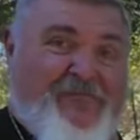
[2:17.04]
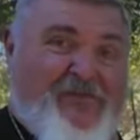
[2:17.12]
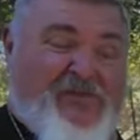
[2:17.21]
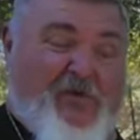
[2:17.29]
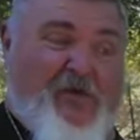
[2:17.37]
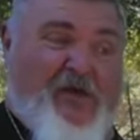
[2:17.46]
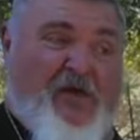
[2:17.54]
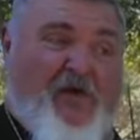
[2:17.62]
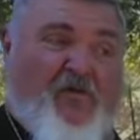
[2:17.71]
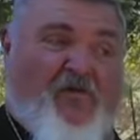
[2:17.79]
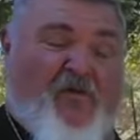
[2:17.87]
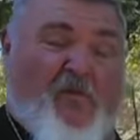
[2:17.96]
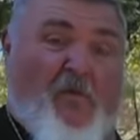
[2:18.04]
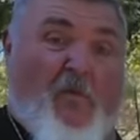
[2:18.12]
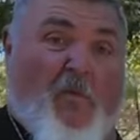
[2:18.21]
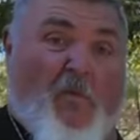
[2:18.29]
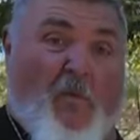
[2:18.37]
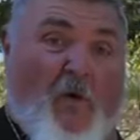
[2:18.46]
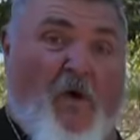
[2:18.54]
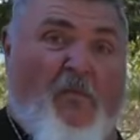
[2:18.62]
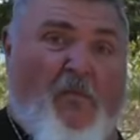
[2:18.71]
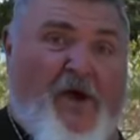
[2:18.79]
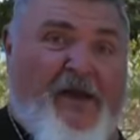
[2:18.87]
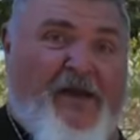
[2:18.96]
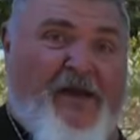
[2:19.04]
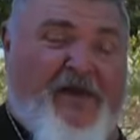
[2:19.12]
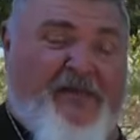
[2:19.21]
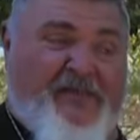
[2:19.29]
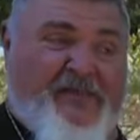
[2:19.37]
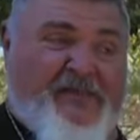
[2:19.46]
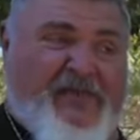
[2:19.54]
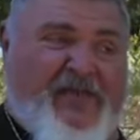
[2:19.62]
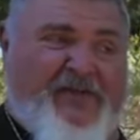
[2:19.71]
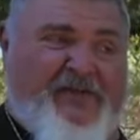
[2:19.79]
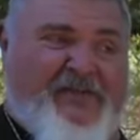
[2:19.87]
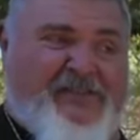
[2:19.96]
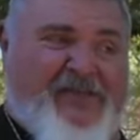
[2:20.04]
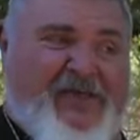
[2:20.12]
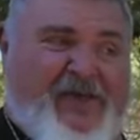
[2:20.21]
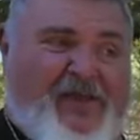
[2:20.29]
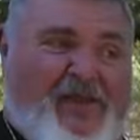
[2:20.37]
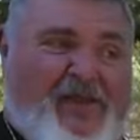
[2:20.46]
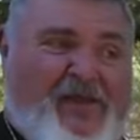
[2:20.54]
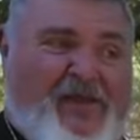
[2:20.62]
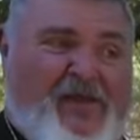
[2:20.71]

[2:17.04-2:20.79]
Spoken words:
So we go from warm white on this side of the scale